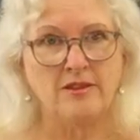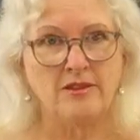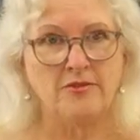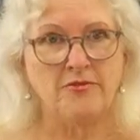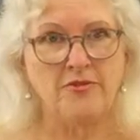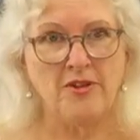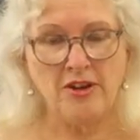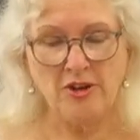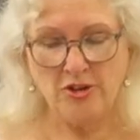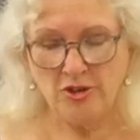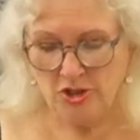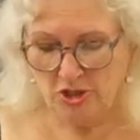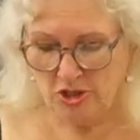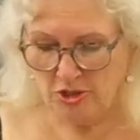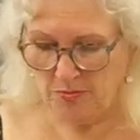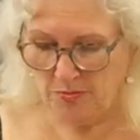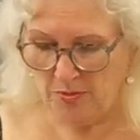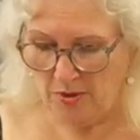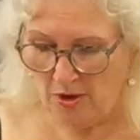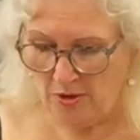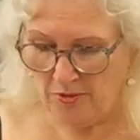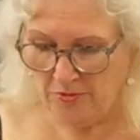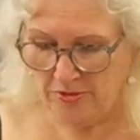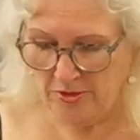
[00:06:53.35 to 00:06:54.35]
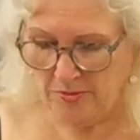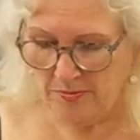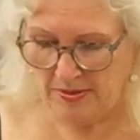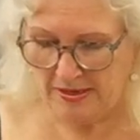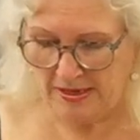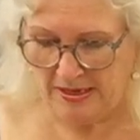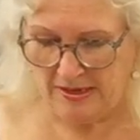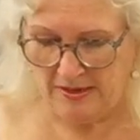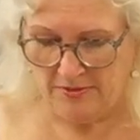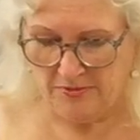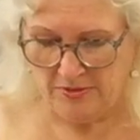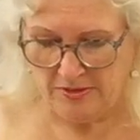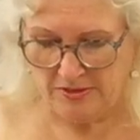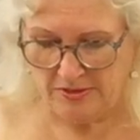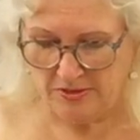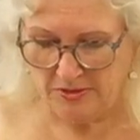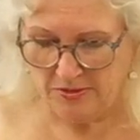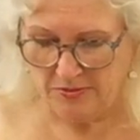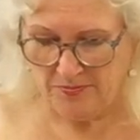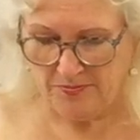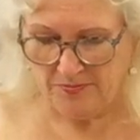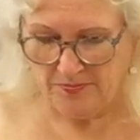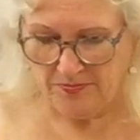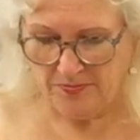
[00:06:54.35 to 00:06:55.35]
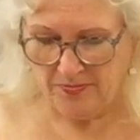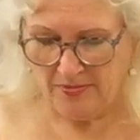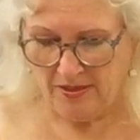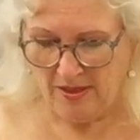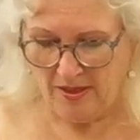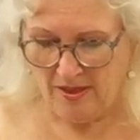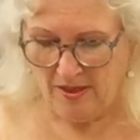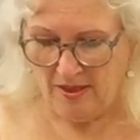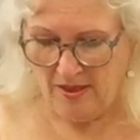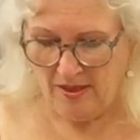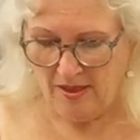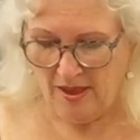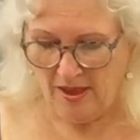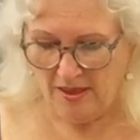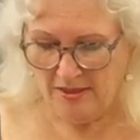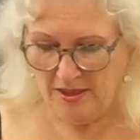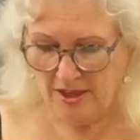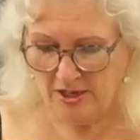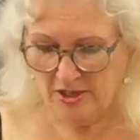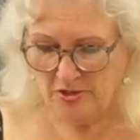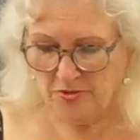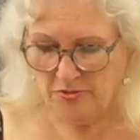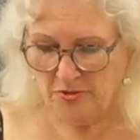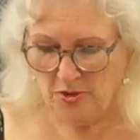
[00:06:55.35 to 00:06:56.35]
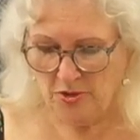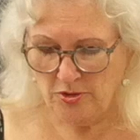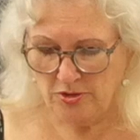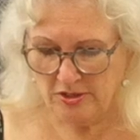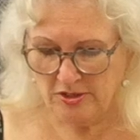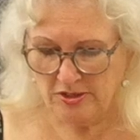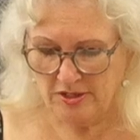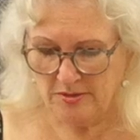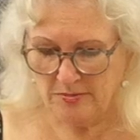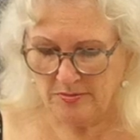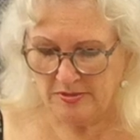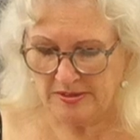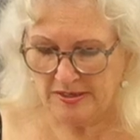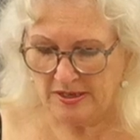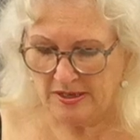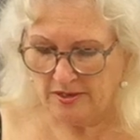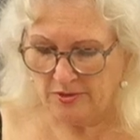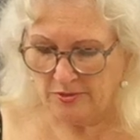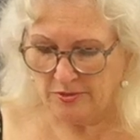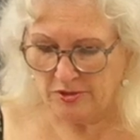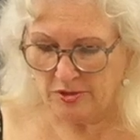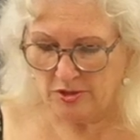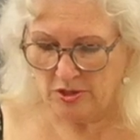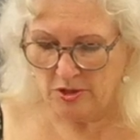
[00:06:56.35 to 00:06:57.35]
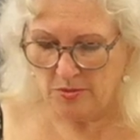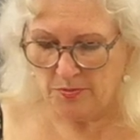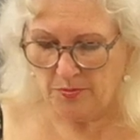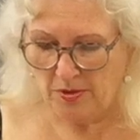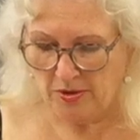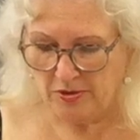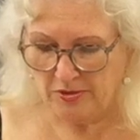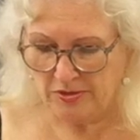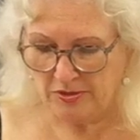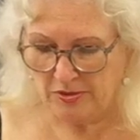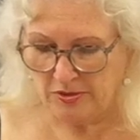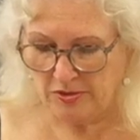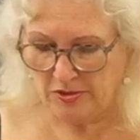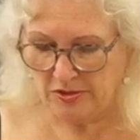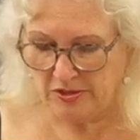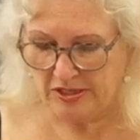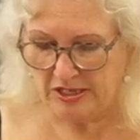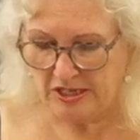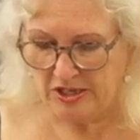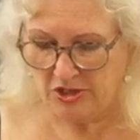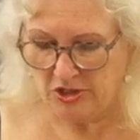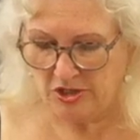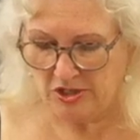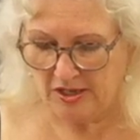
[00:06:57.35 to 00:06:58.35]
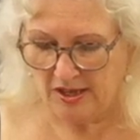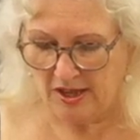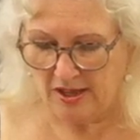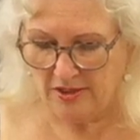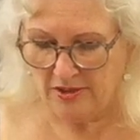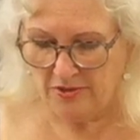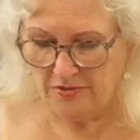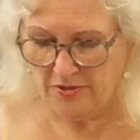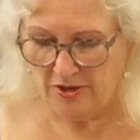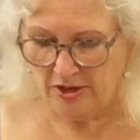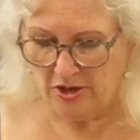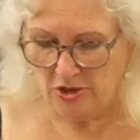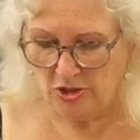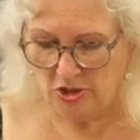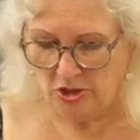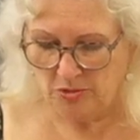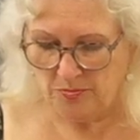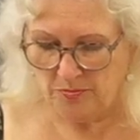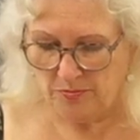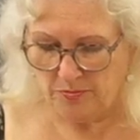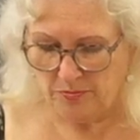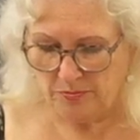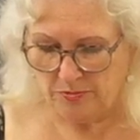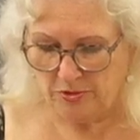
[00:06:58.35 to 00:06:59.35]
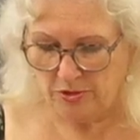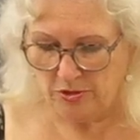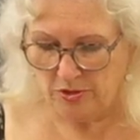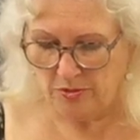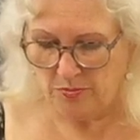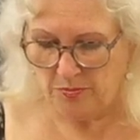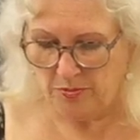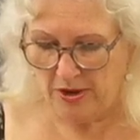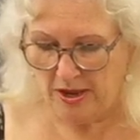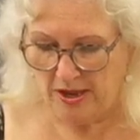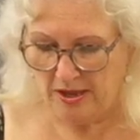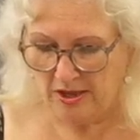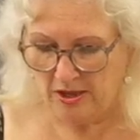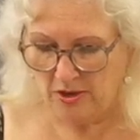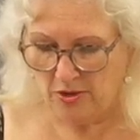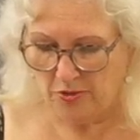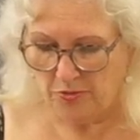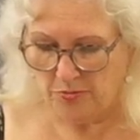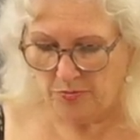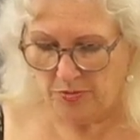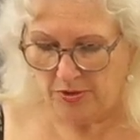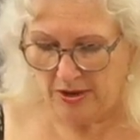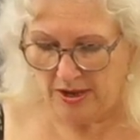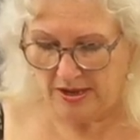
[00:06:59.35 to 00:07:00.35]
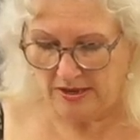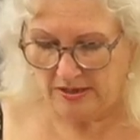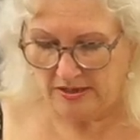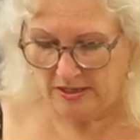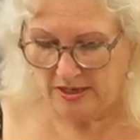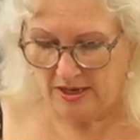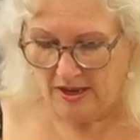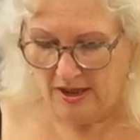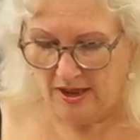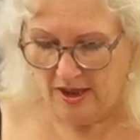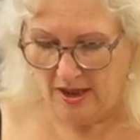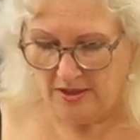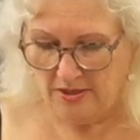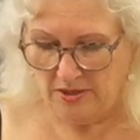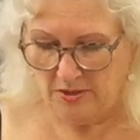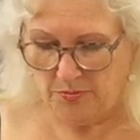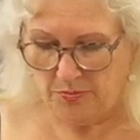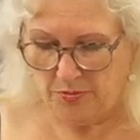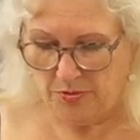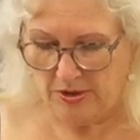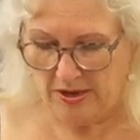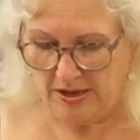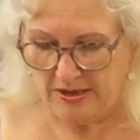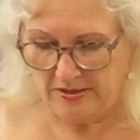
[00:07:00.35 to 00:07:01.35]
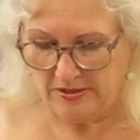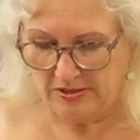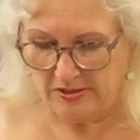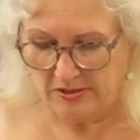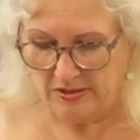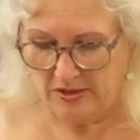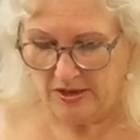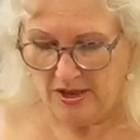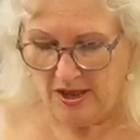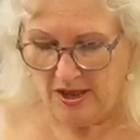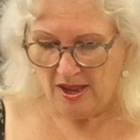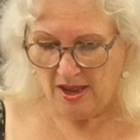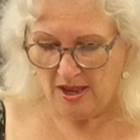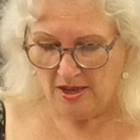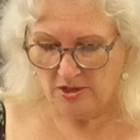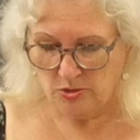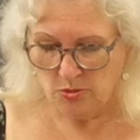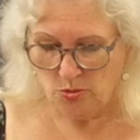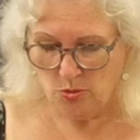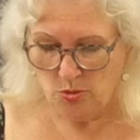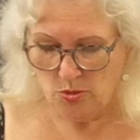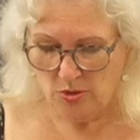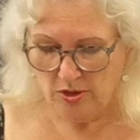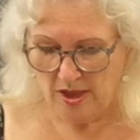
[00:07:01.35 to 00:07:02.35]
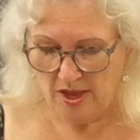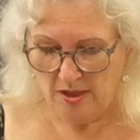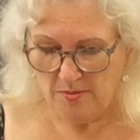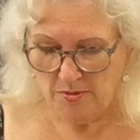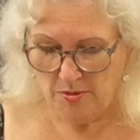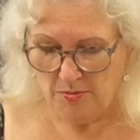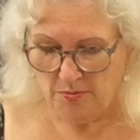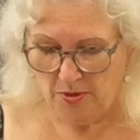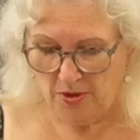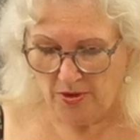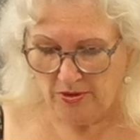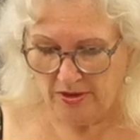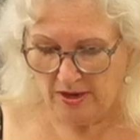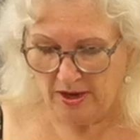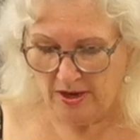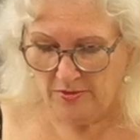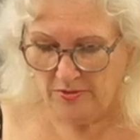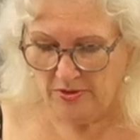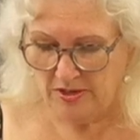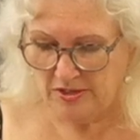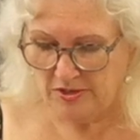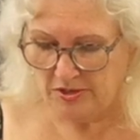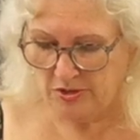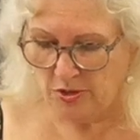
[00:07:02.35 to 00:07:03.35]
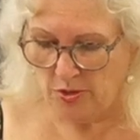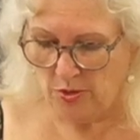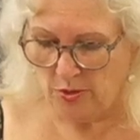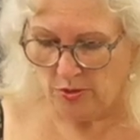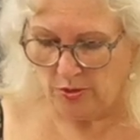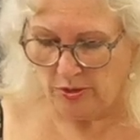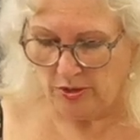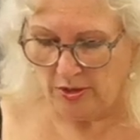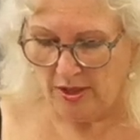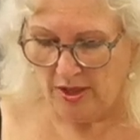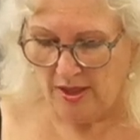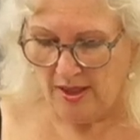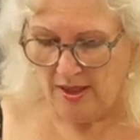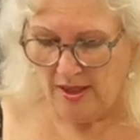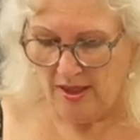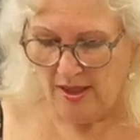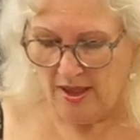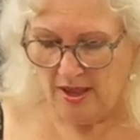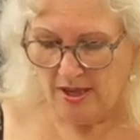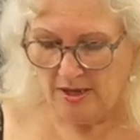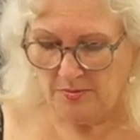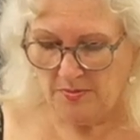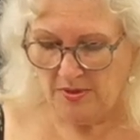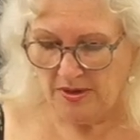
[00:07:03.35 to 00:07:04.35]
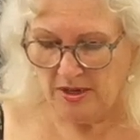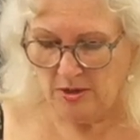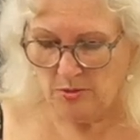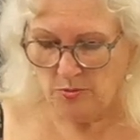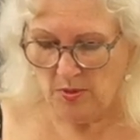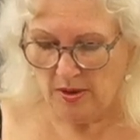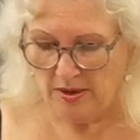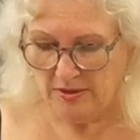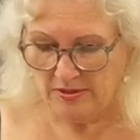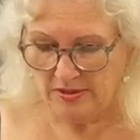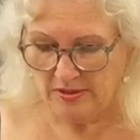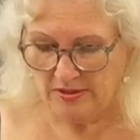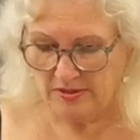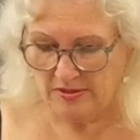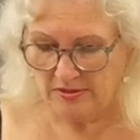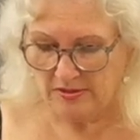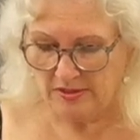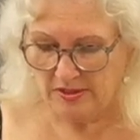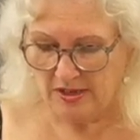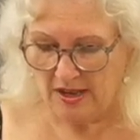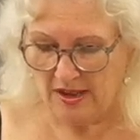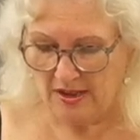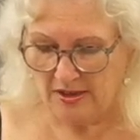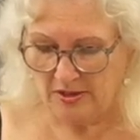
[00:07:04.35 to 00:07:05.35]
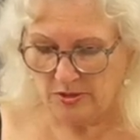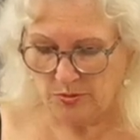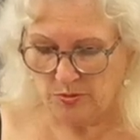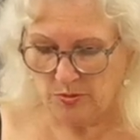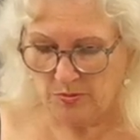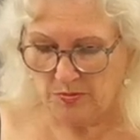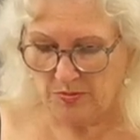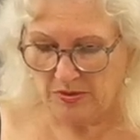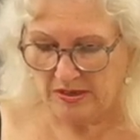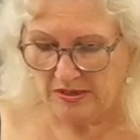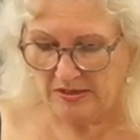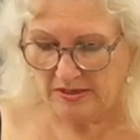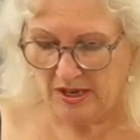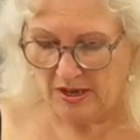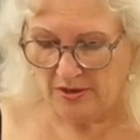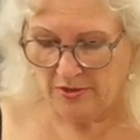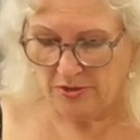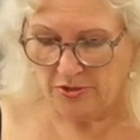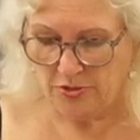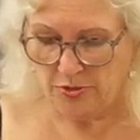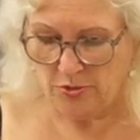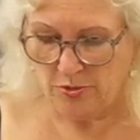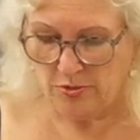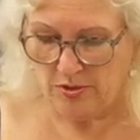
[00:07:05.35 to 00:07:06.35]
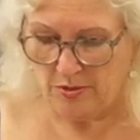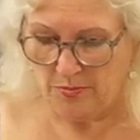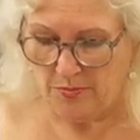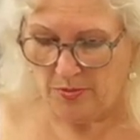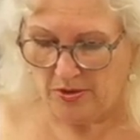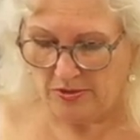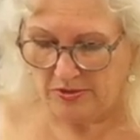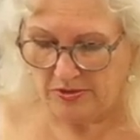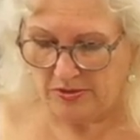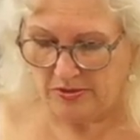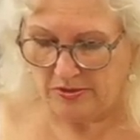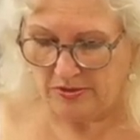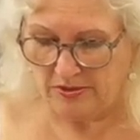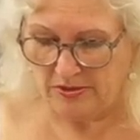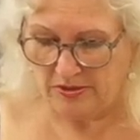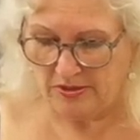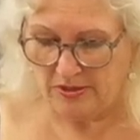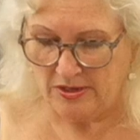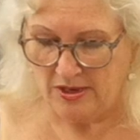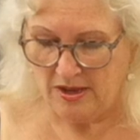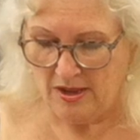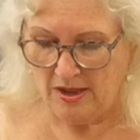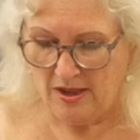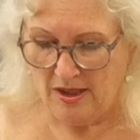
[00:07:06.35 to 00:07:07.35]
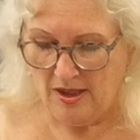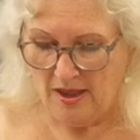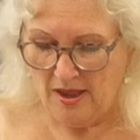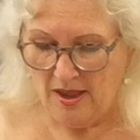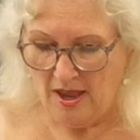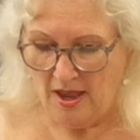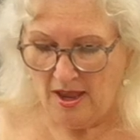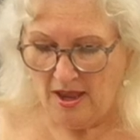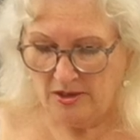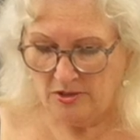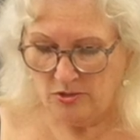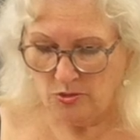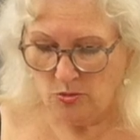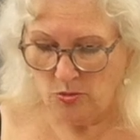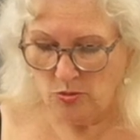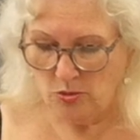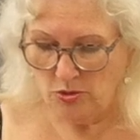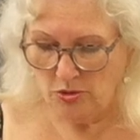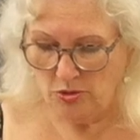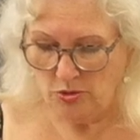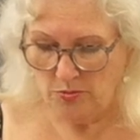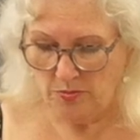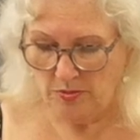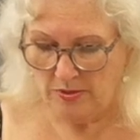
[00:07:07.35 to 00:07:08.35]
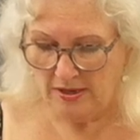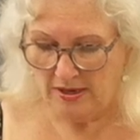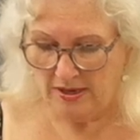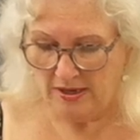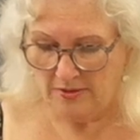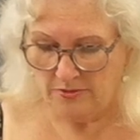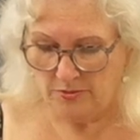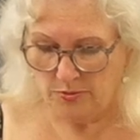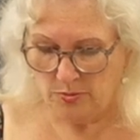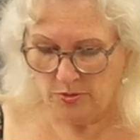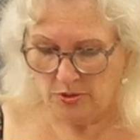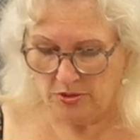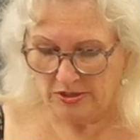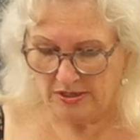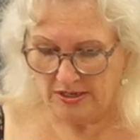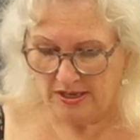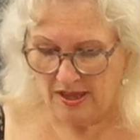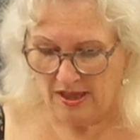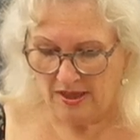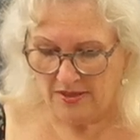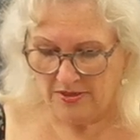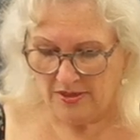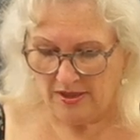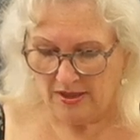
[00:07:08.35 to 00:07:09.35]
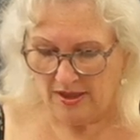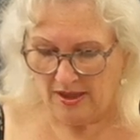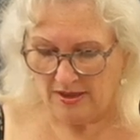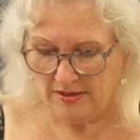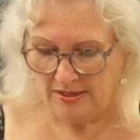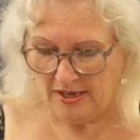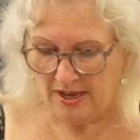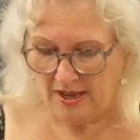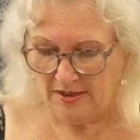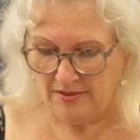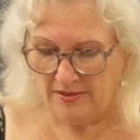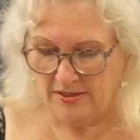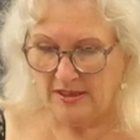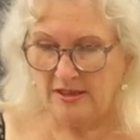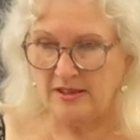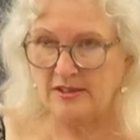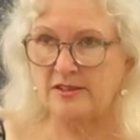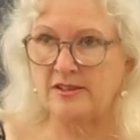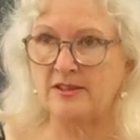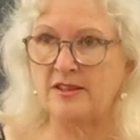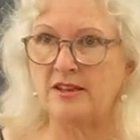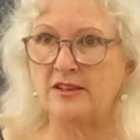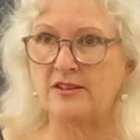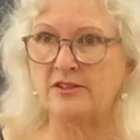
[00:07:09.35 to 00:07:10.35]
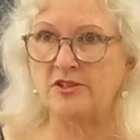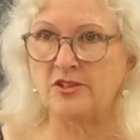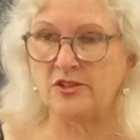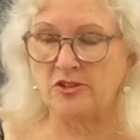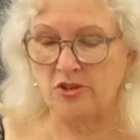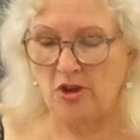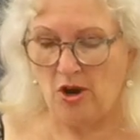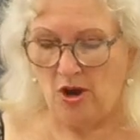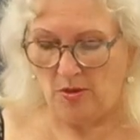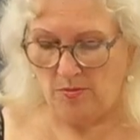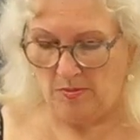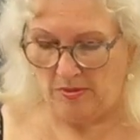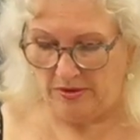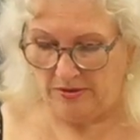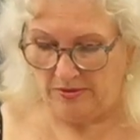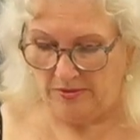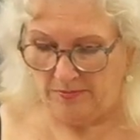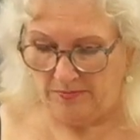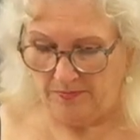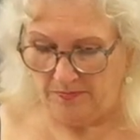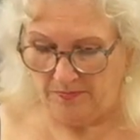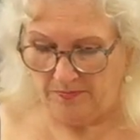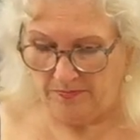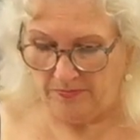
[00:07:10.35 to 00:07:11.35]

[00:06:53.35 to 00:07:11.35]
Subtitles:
The fellowship of the believers. And they devoted themselves to the apostles' teaching and the fellowship, to the breaking of bread and the prayers. And awe came upon every soul, and many wonders and signs were being done through the apostles. And all who believed were together and had these things in common.